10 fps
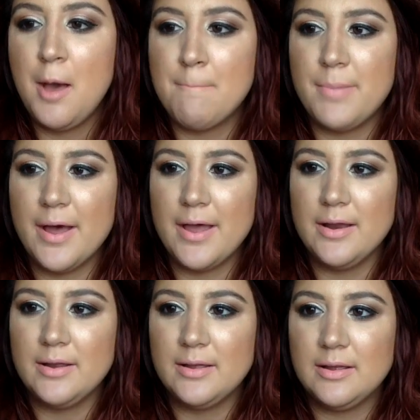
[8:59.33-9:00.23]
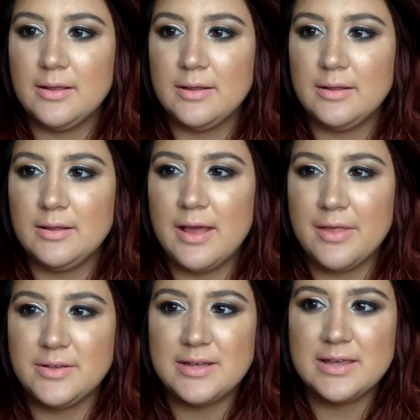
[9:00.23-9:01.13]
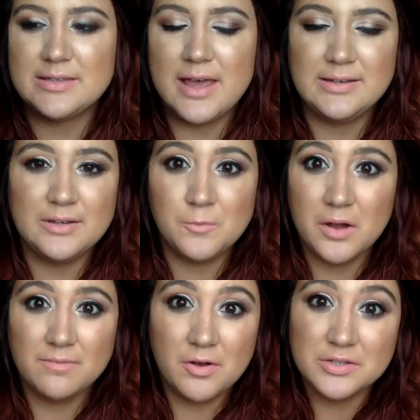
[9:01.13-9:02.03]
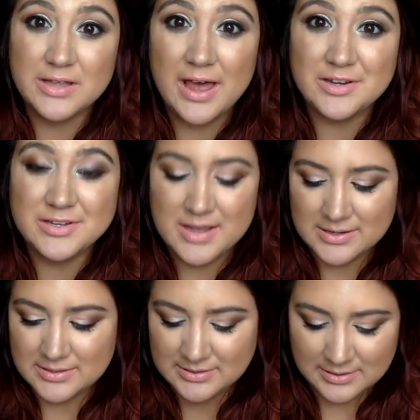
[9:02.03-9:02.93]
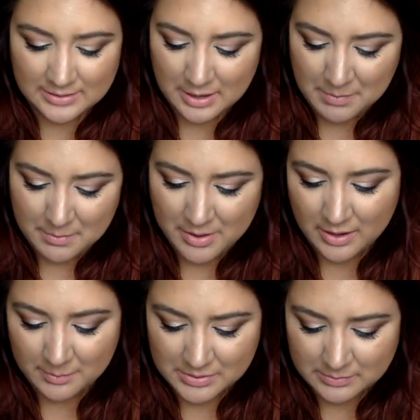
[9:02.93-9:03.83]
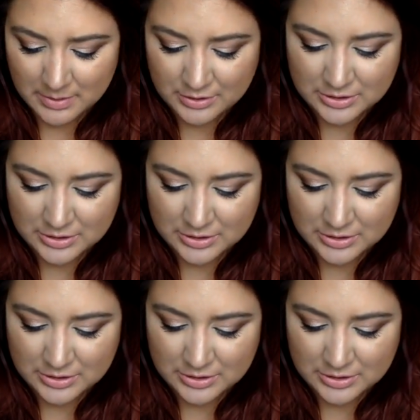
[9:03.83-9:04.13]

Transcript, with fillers: But, yeah, the days I didn't wear false lashes, I just didn't like my makeup as much,